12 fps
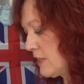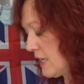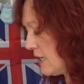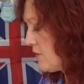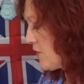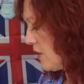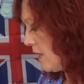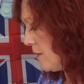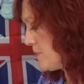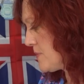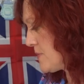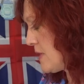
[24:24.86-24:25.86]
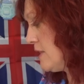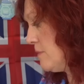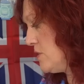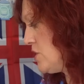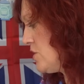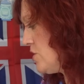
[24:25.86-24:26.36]
King of Cups and the
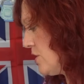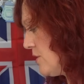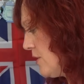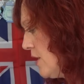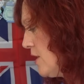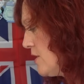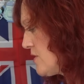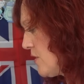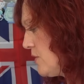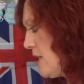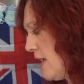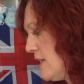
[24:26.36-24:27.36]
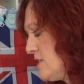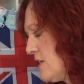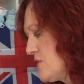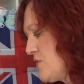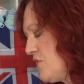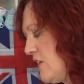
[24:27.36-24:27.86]
Magician. So yeah, it
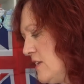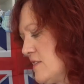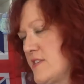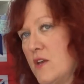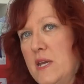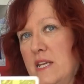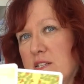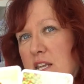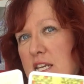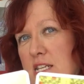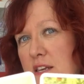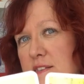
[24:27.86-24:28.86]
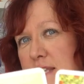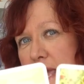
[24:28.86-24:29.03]
does feel as though he does